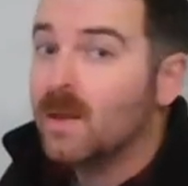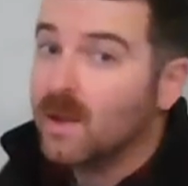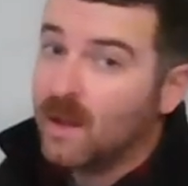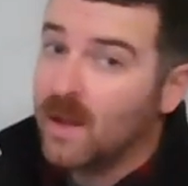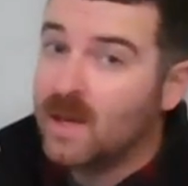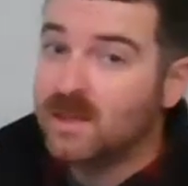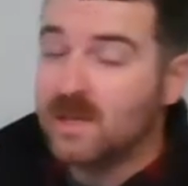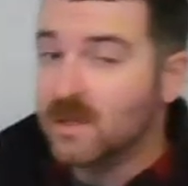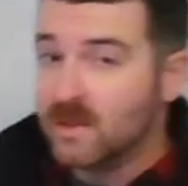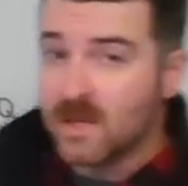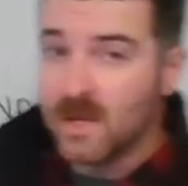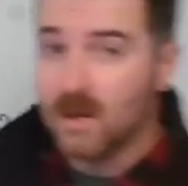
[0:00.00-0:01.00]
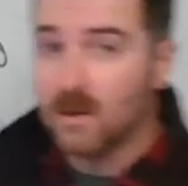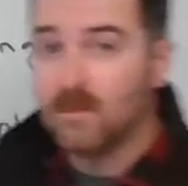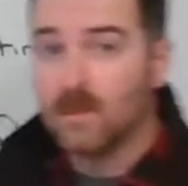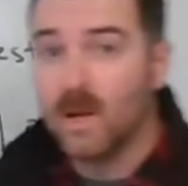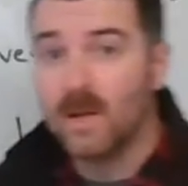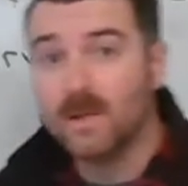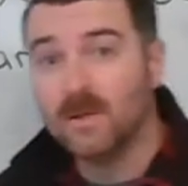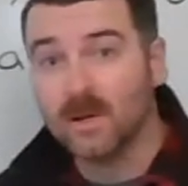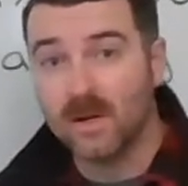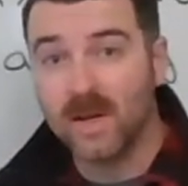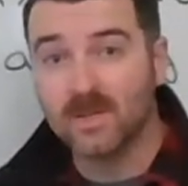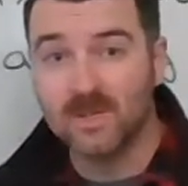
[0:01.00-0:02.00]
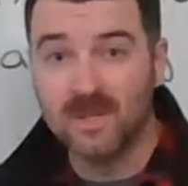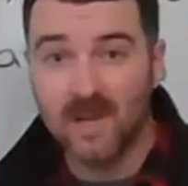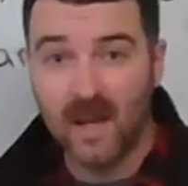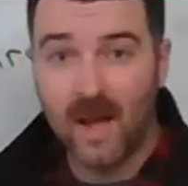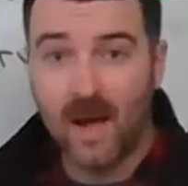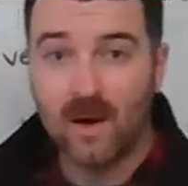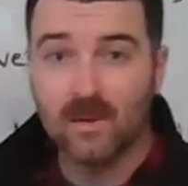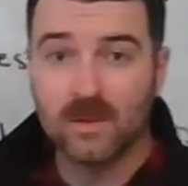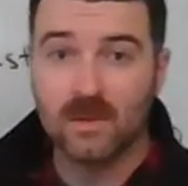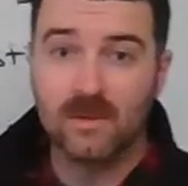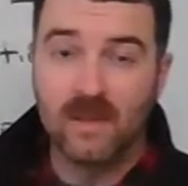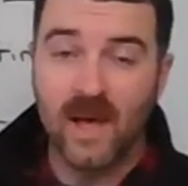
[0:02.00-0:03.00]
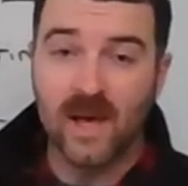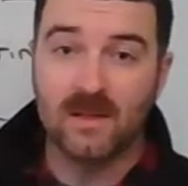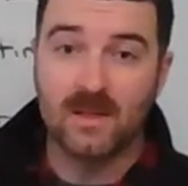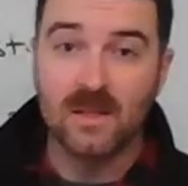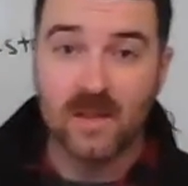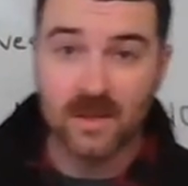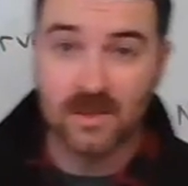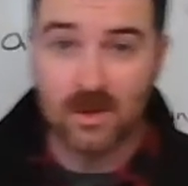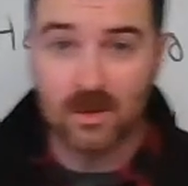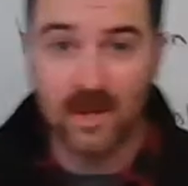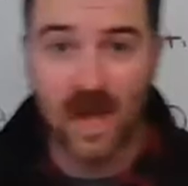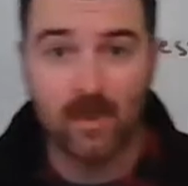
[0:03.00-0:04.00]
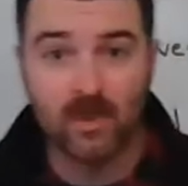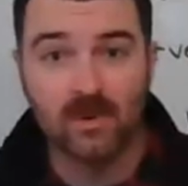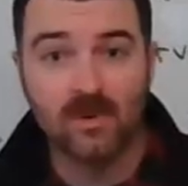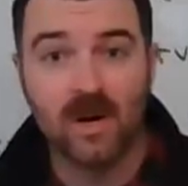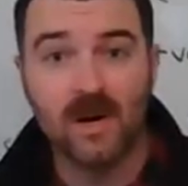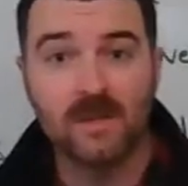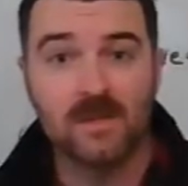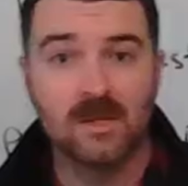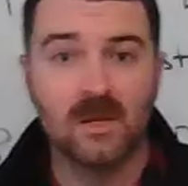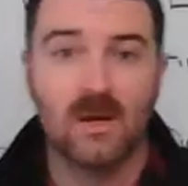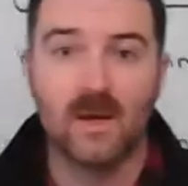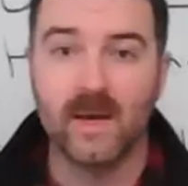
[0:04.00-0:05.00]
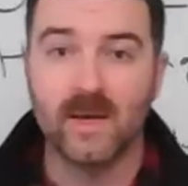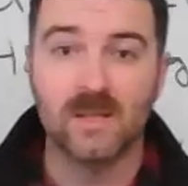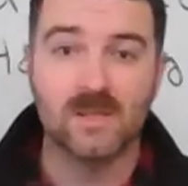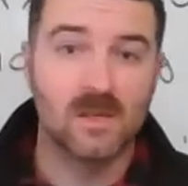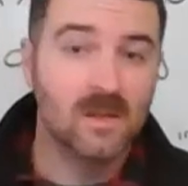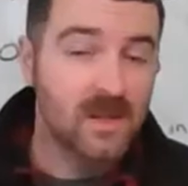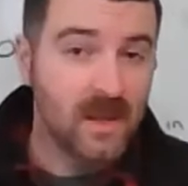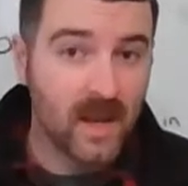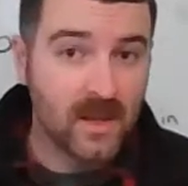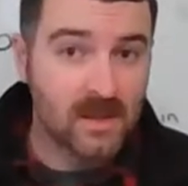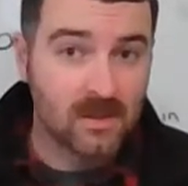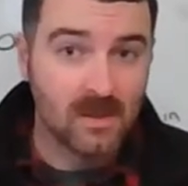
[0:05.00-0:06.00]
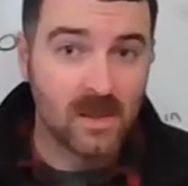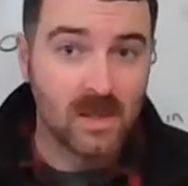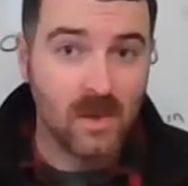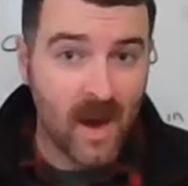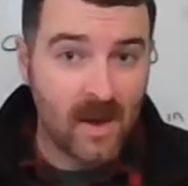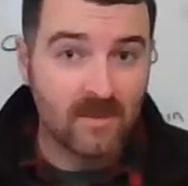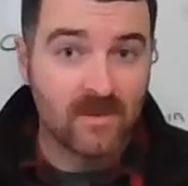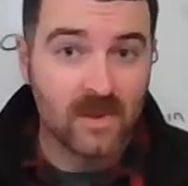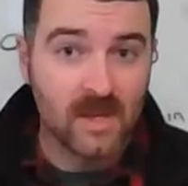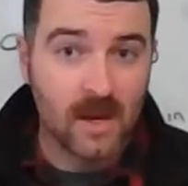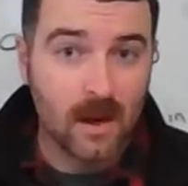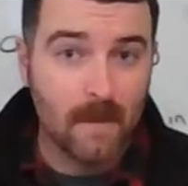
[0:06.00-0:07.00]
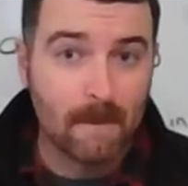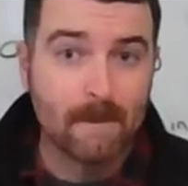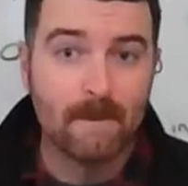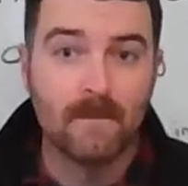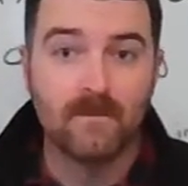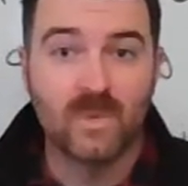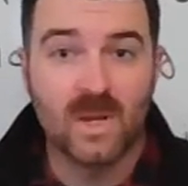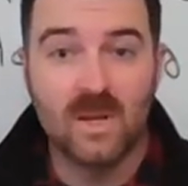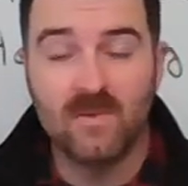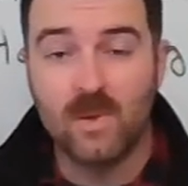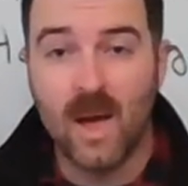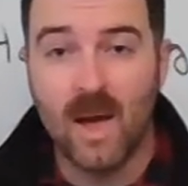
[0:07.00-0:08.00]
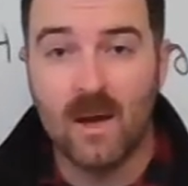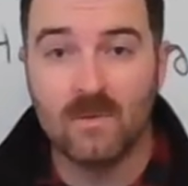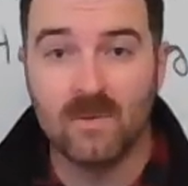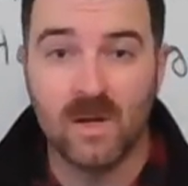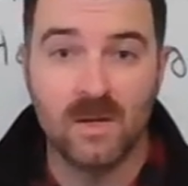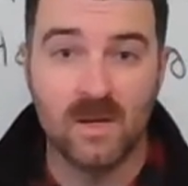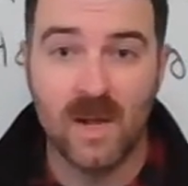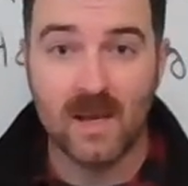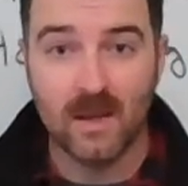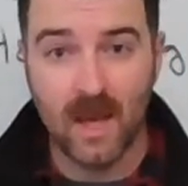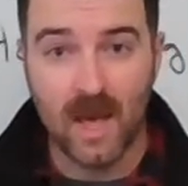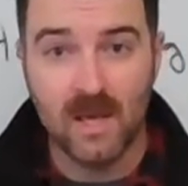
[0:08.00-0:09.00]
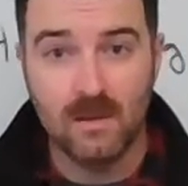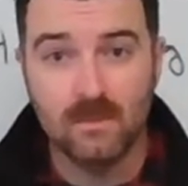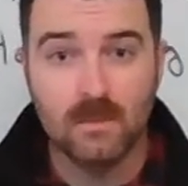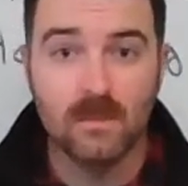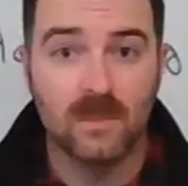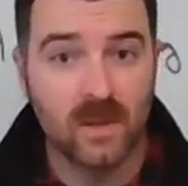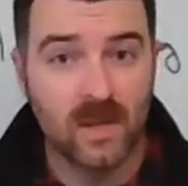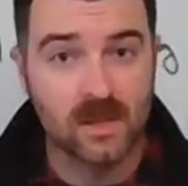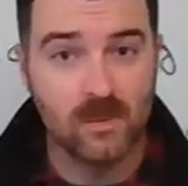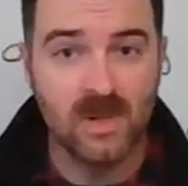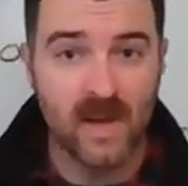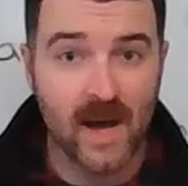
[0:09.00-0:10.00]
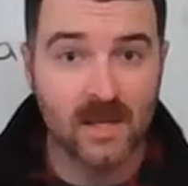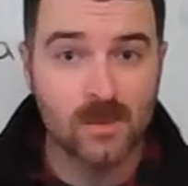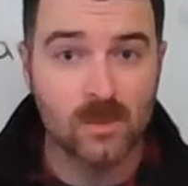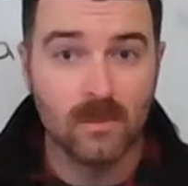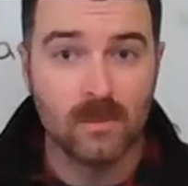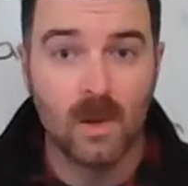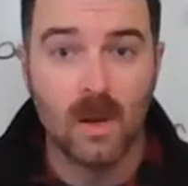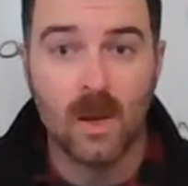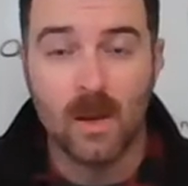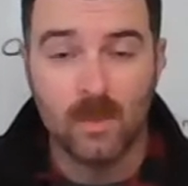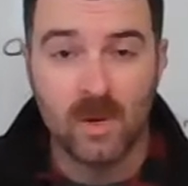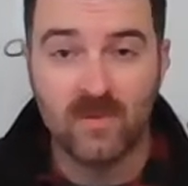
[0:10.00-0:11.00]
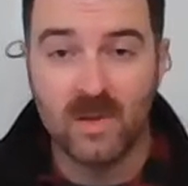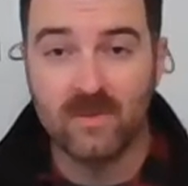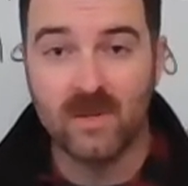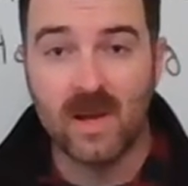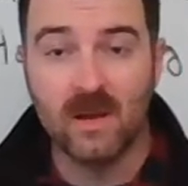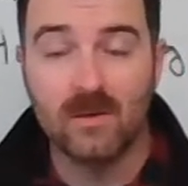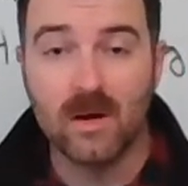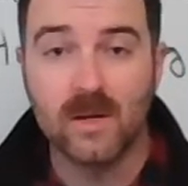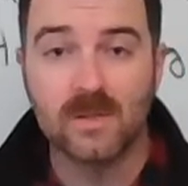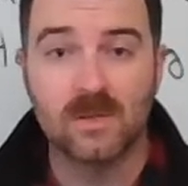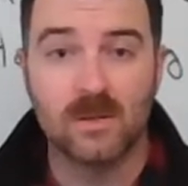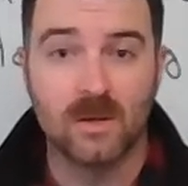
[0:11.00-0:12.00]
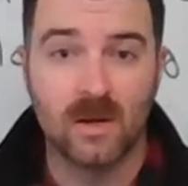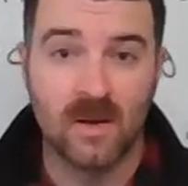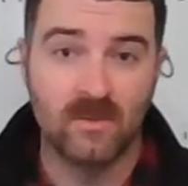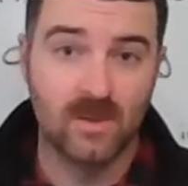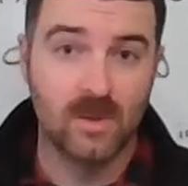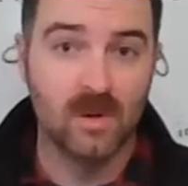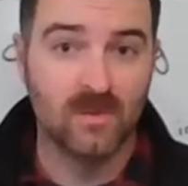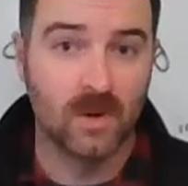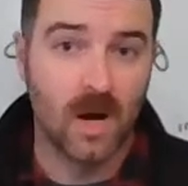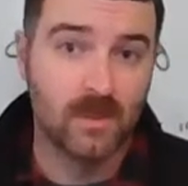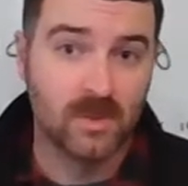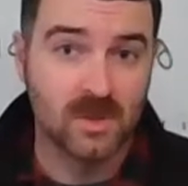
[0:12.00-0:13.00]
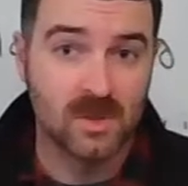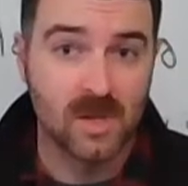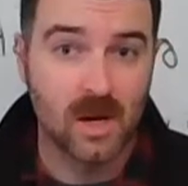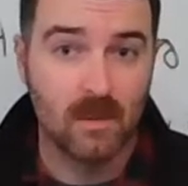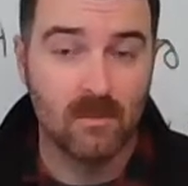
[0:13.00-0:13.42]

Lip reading: At the end of the year, you're going to actually net out that $10,000 capital loss against any gains that you had for the year. If you have a net gain, then that's going to be taxable. But if you have a net loss, you're going to have two different options there.